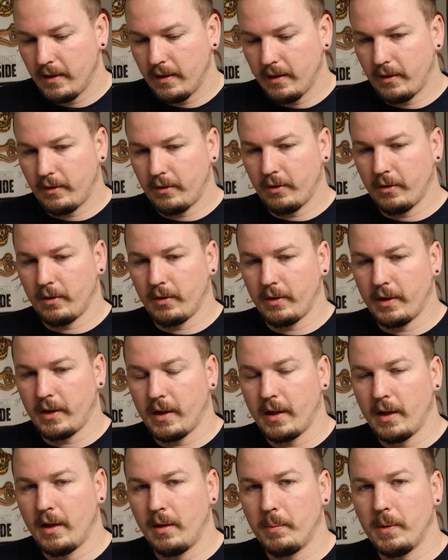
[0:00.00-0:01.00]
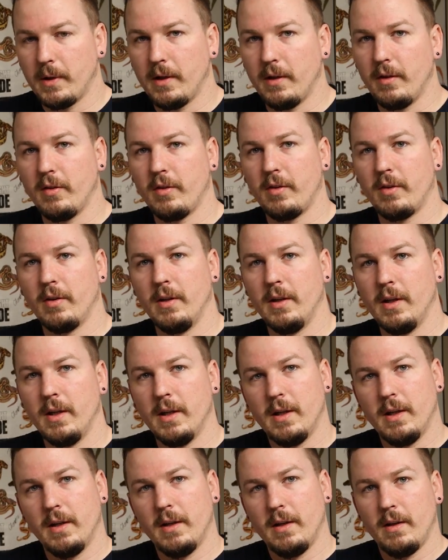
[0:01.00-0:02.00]
it certainly can help ease
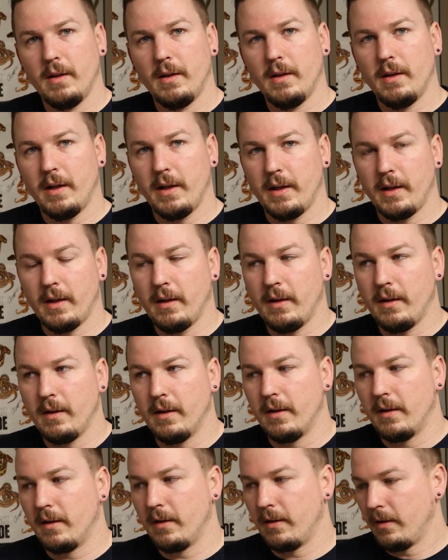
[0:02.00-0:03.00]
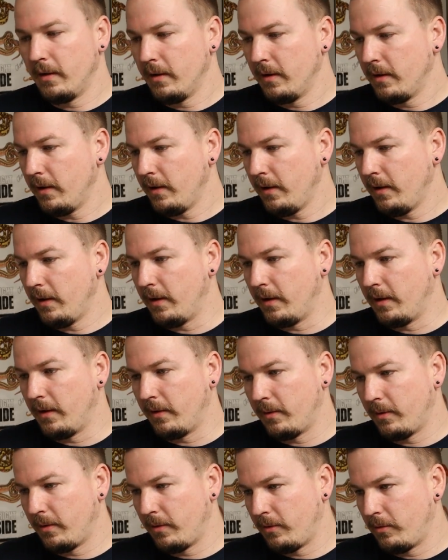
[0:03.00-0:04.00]
any uh, any
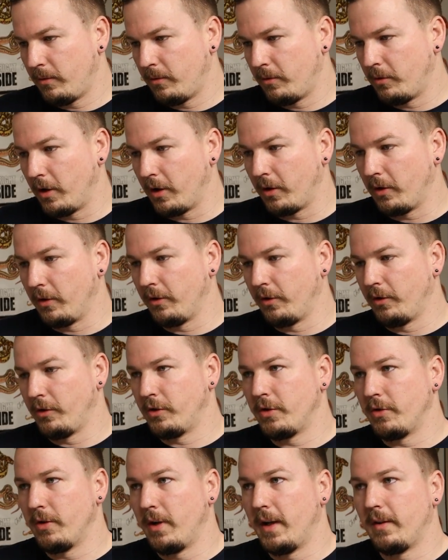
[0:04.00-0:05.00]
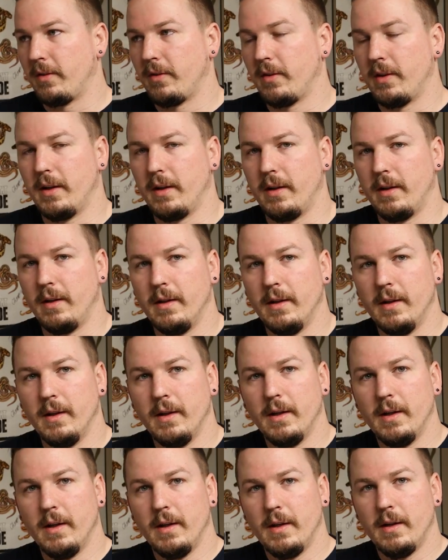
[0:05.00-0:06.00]
struggles or stress that
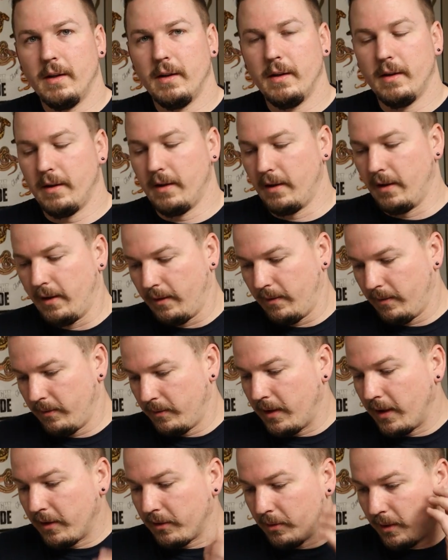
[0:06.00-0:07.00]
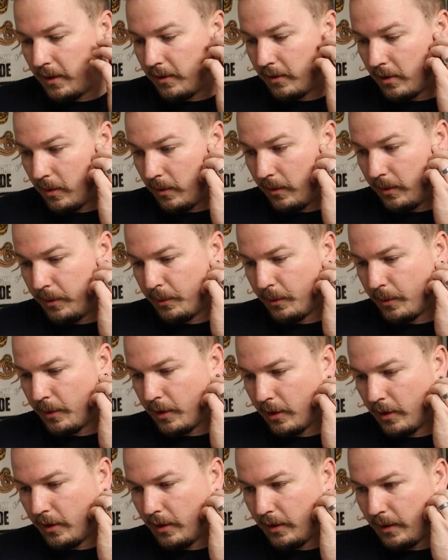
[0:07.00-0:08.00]
uh, is going through
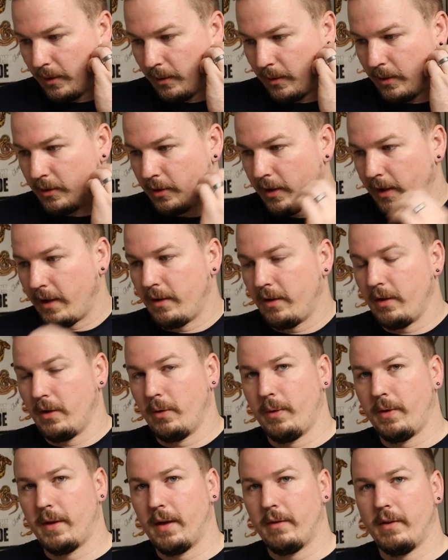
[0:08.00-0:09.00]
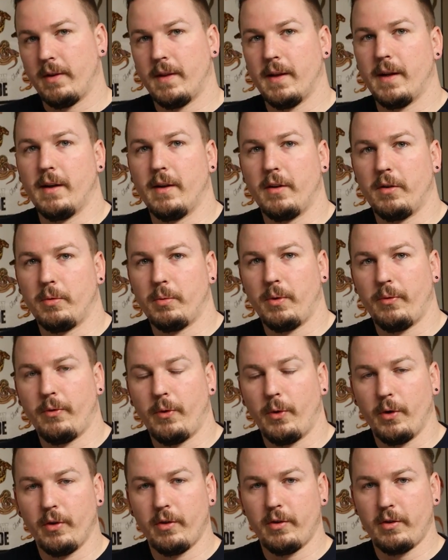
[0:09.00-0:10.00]
currently, trying to deal with everything else with
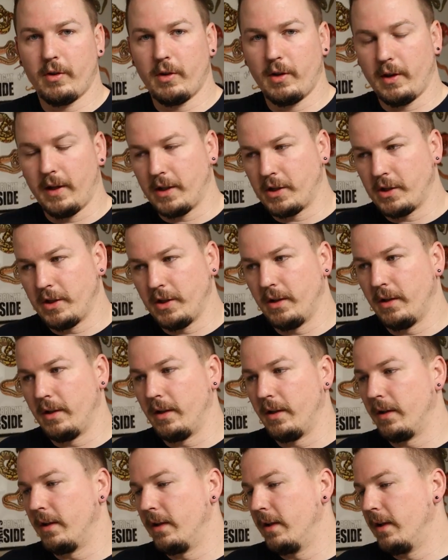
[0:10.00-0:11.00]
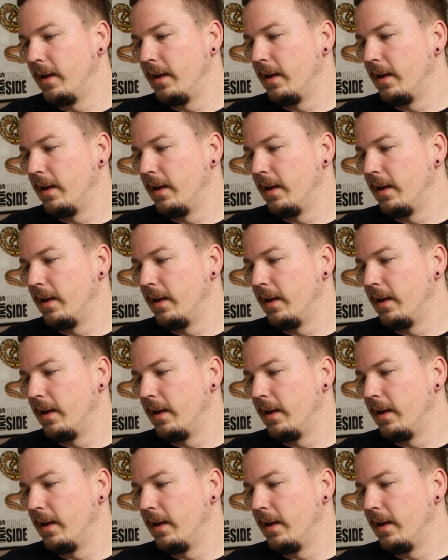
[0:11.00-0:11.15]
Forrest collection and